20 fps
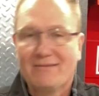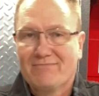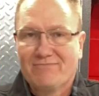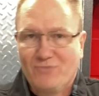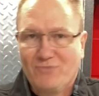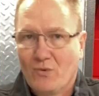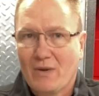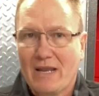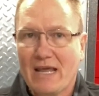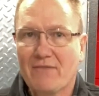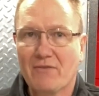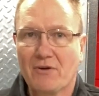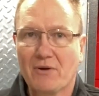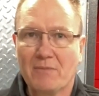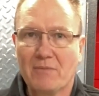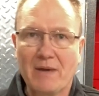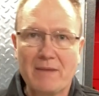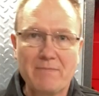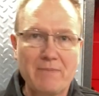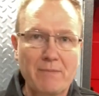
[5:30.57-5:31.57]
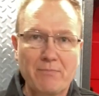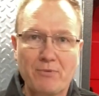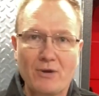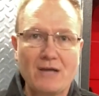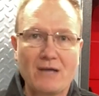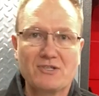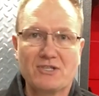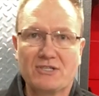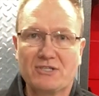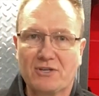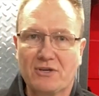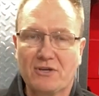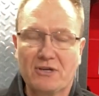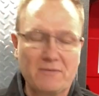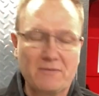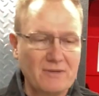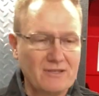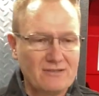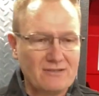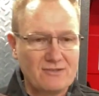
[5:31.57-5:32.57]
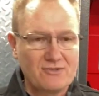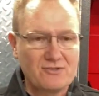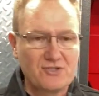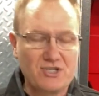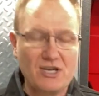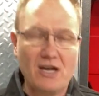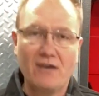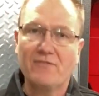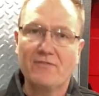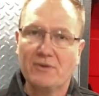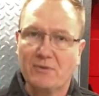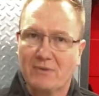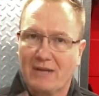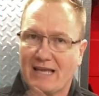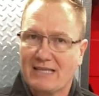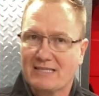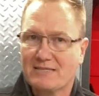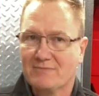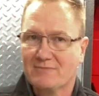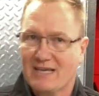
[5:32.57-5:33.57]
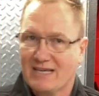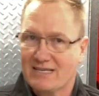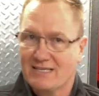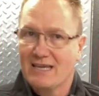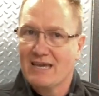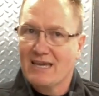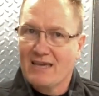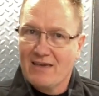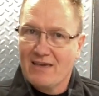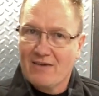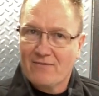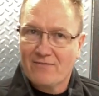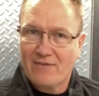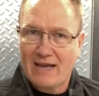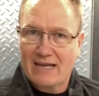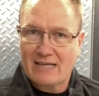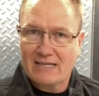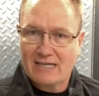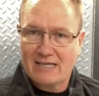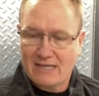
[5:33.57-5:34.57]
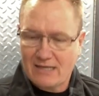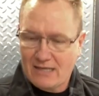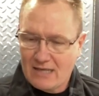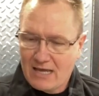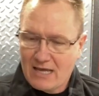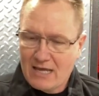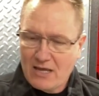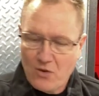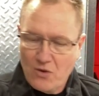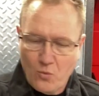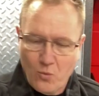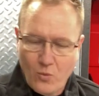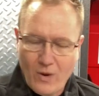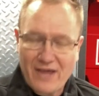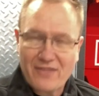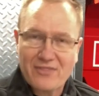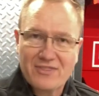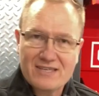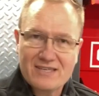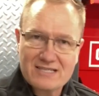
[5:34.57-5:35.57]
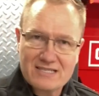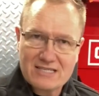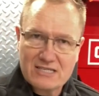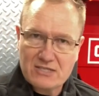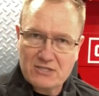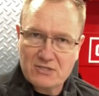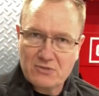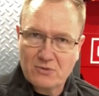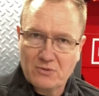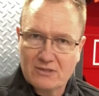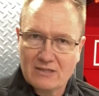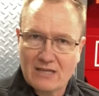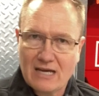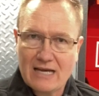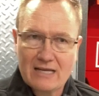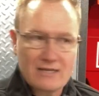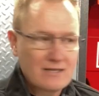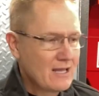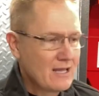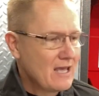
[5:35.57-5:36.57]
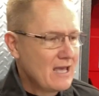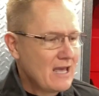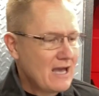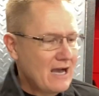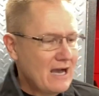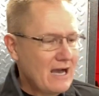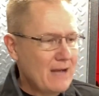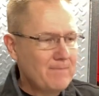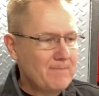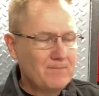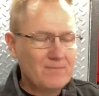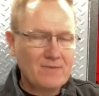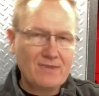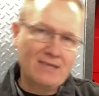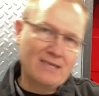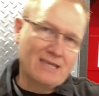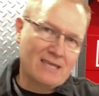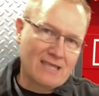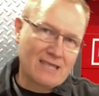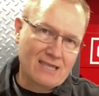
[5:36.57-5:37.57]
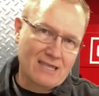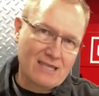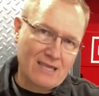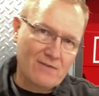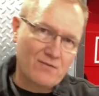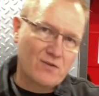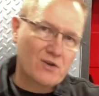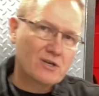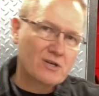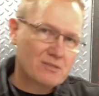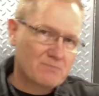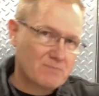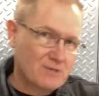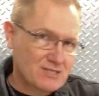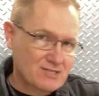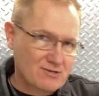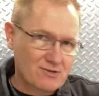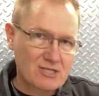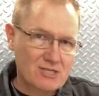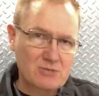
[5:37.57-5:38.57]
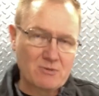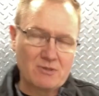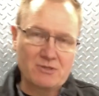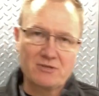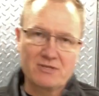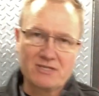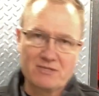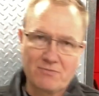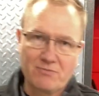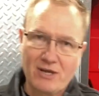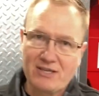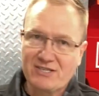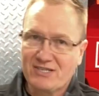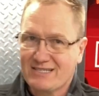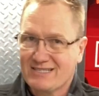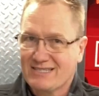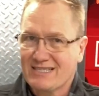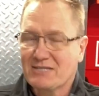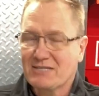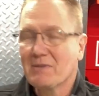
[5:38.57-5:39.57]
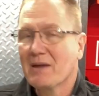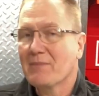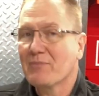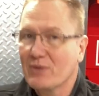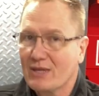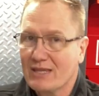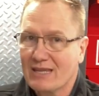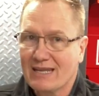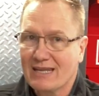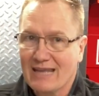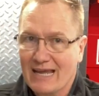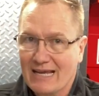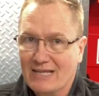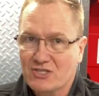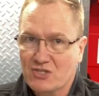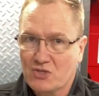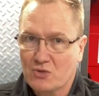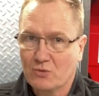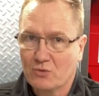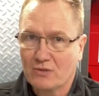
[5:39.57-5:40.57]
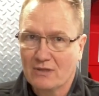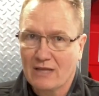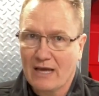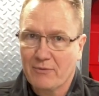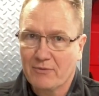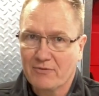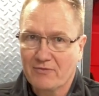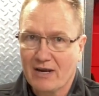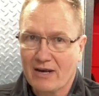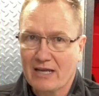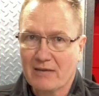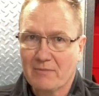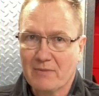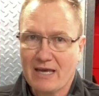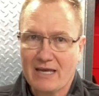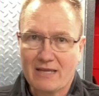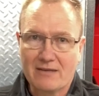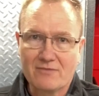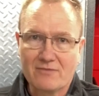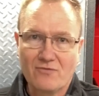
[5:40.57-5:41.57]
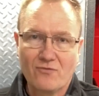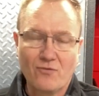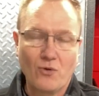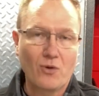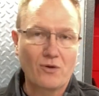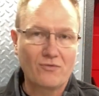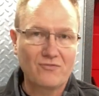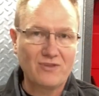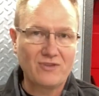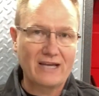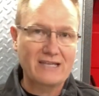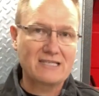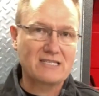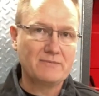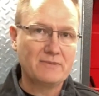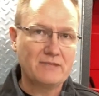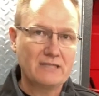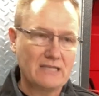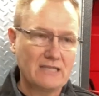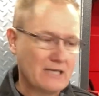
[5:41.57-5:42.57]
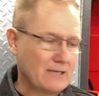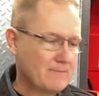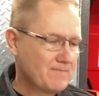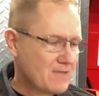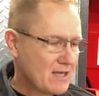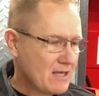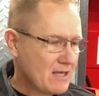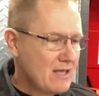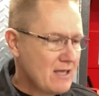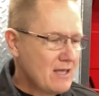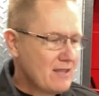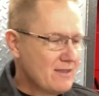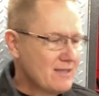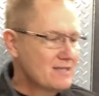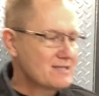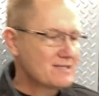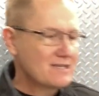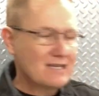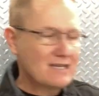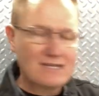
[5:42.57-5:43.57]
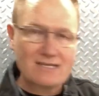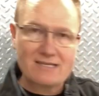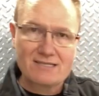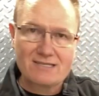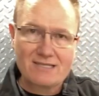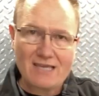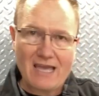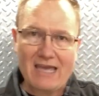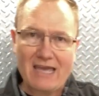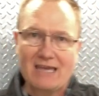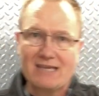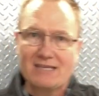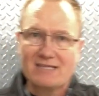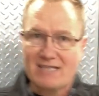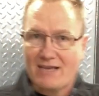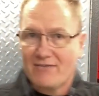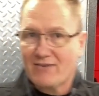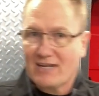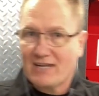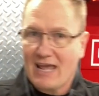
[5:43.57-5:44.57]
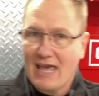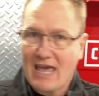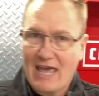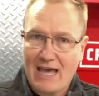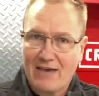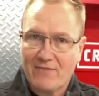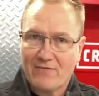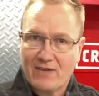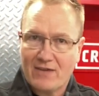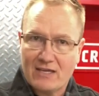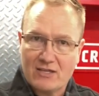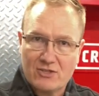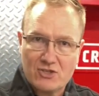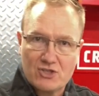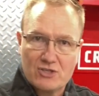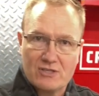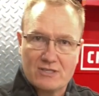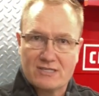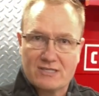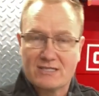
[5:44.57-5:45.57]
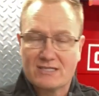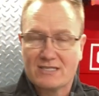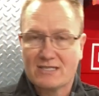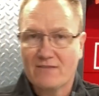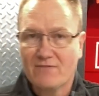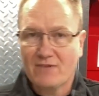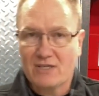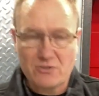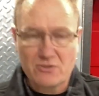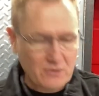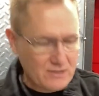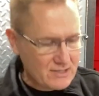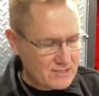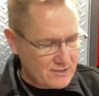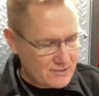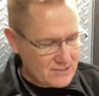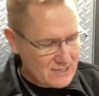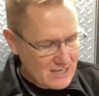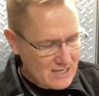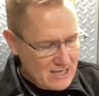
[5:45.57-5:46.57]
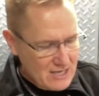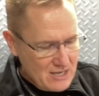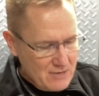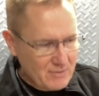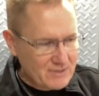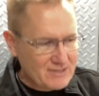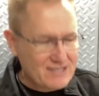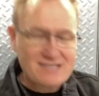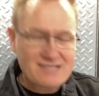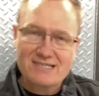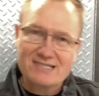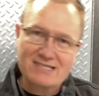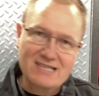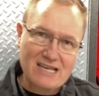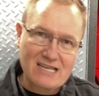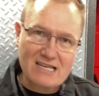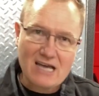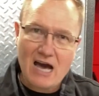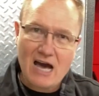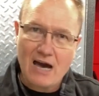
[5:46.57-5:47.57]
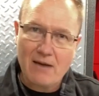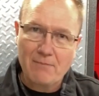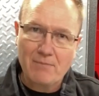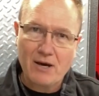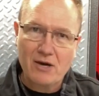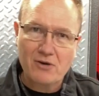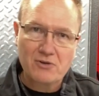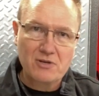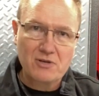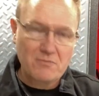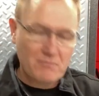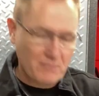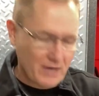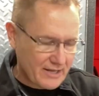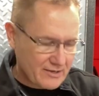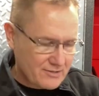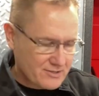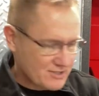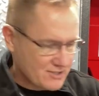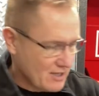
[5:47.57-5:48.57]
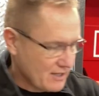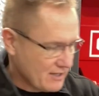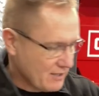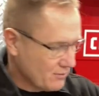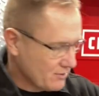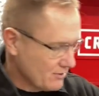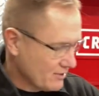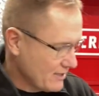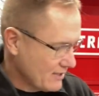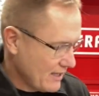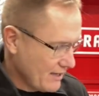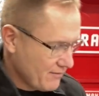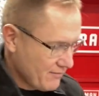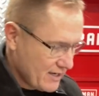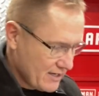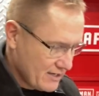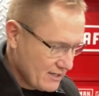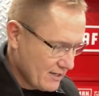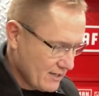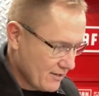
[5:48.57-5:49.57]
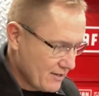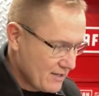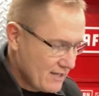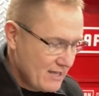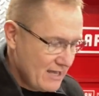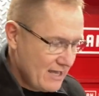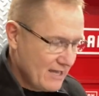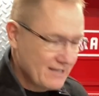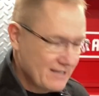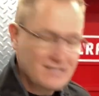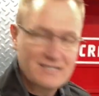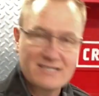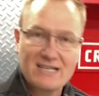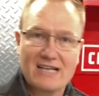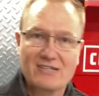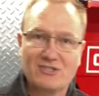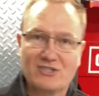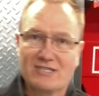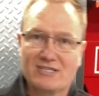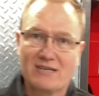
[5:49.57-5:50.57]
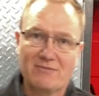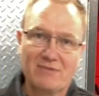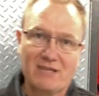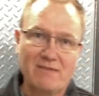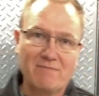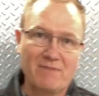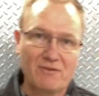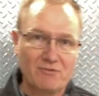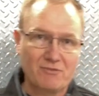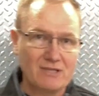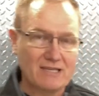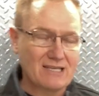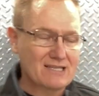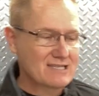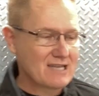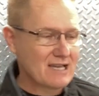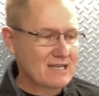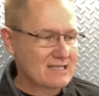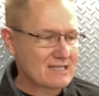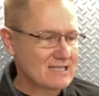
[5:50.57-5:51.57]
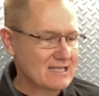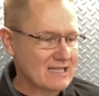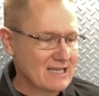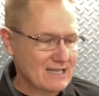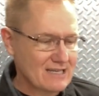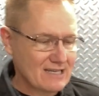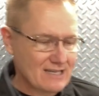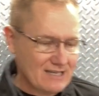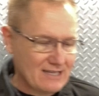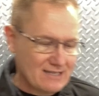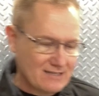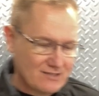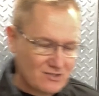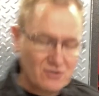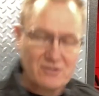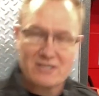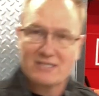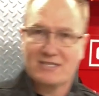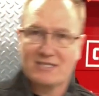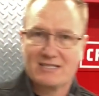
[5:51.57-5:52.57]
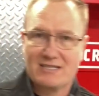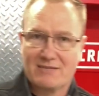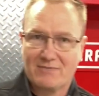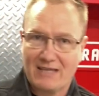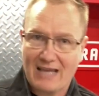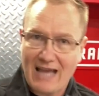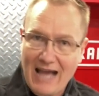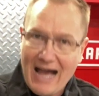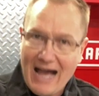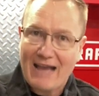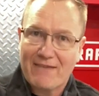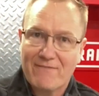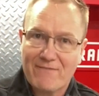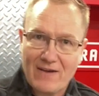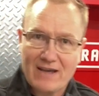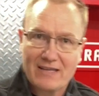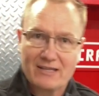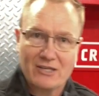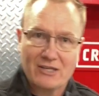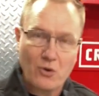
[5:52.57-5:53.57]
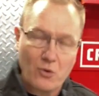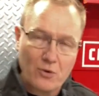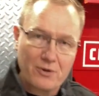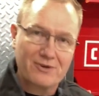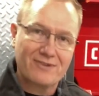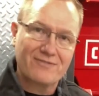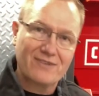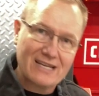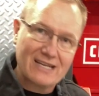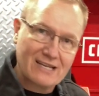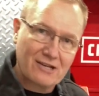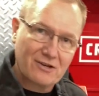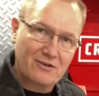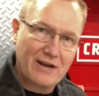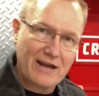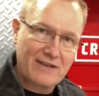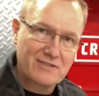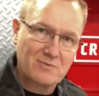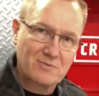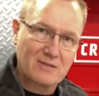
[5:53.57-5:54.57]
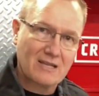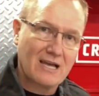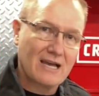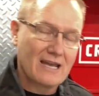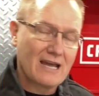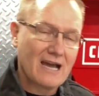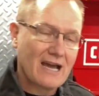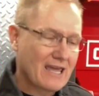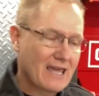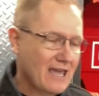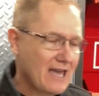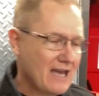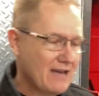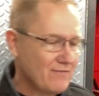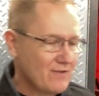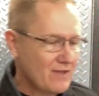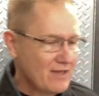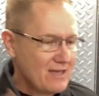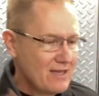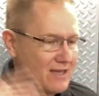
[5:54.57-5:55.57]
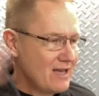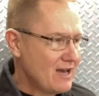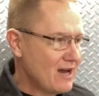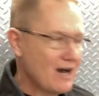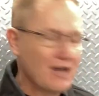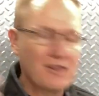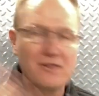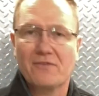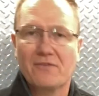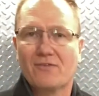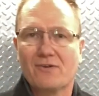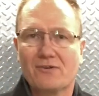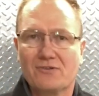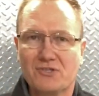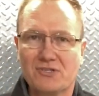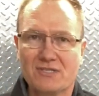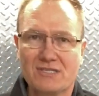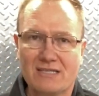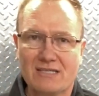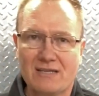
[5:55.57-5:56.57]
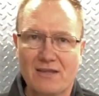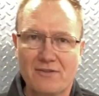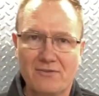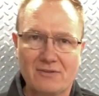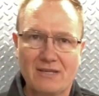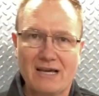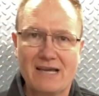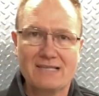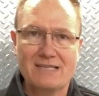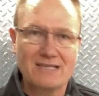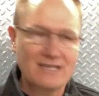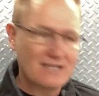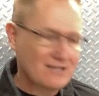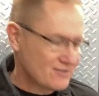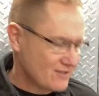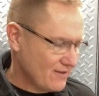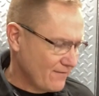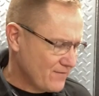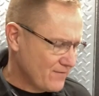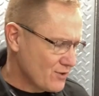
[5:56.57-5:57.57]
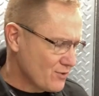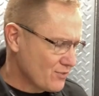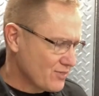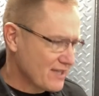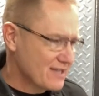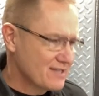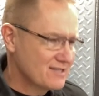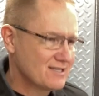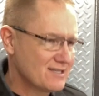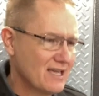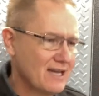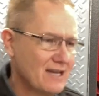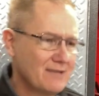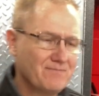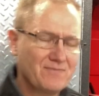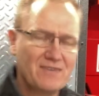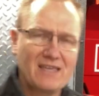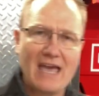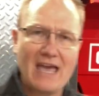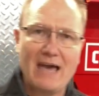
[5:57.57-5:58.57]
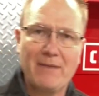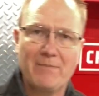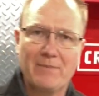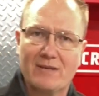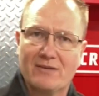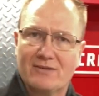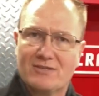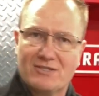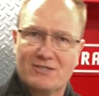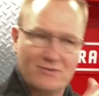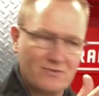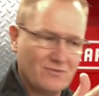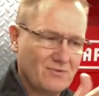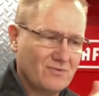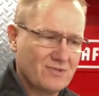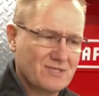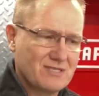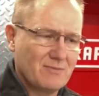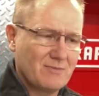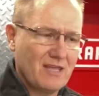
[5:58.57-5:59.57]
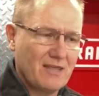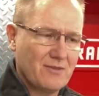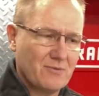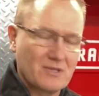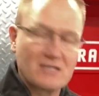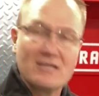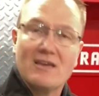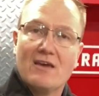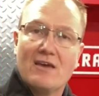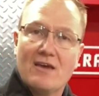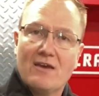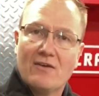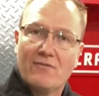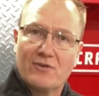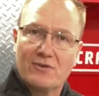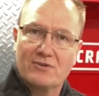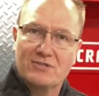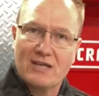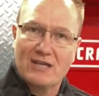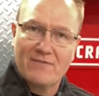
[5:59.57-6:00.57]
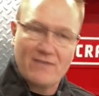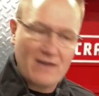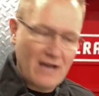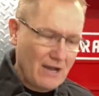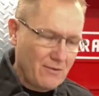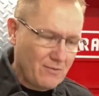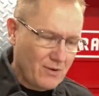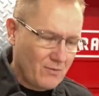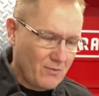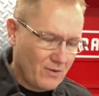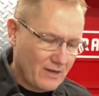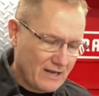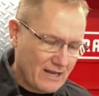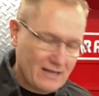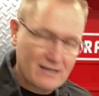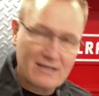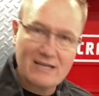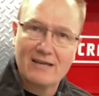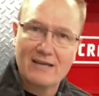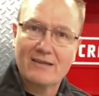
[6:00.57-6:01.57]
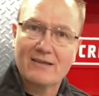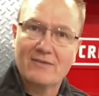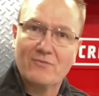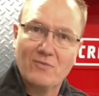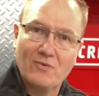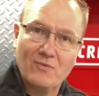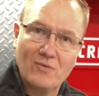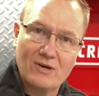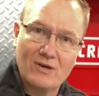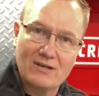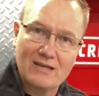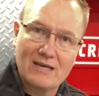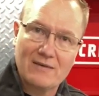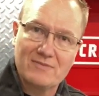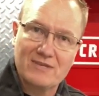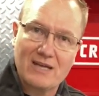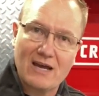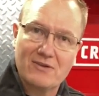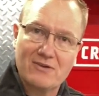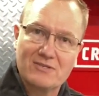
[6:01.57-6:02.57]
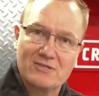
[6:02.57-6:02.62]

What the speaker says: whatever. It might be a project you're going to build a little shelf and you want to add some nice fine cut. While this can do a lot, if you're going to be serious about doing some projects, this might be the next tool I would recommend for flexibility. This is a 7.5 inch, this is in the V20 series, but this is a compound miter saw that we're looking at right here. And this is actually something I've been really excited to get into. This is something I finally ordered in the Craftsman line. I have other versions in other lines, and there's a few things that happen with some of the other ones. First off, I want one that will come down